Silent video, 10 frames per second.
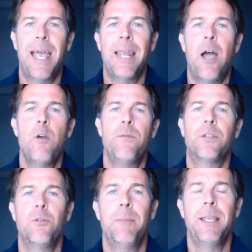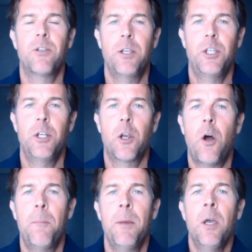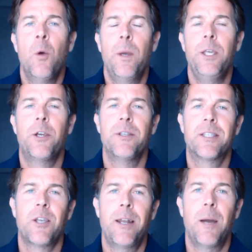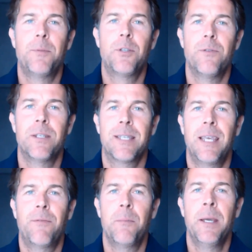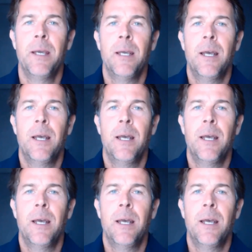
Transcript: head over to meatology.com where you can sign up to receive them.